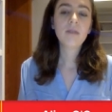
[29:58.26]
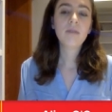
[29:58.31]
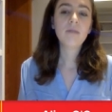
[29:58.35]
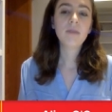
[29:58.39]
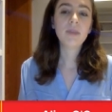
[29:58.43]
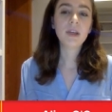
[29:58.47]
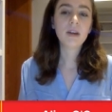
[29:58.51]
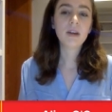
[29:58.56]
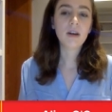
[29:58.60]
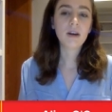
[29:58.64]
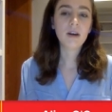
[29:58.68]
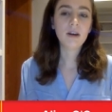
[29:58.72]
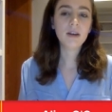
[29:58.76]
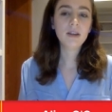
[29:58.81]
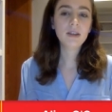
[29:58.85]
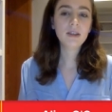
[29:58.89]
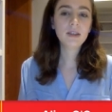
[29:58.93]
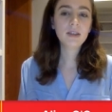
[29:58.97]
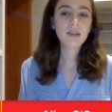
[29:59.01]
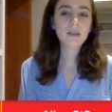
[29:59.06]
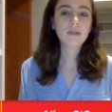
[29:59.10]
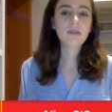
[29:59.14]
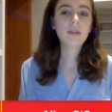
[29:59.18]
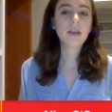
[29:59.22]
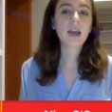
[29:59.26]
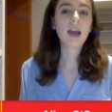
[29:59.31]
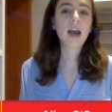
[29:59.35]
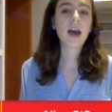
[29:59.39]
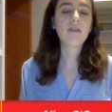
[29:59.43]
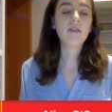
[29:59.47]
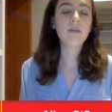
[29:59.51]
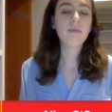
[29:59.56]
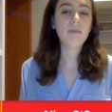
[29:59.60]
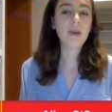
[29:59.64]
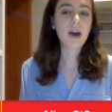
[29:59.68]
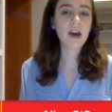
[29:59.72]
Because they have
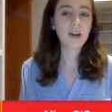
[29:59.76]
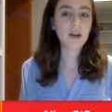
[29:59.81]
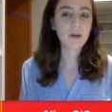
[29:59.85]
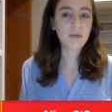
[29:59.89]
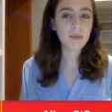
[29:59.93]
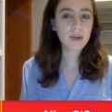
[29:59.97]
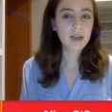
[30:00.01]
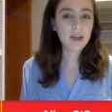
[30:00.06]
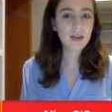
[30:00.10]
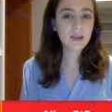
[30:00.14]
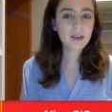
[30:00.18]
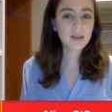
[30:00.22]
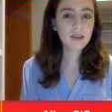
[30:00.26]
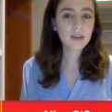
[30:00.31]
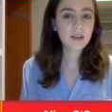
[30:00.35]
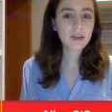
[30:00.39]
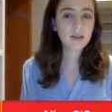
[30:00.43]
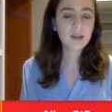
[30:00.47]
a better piece,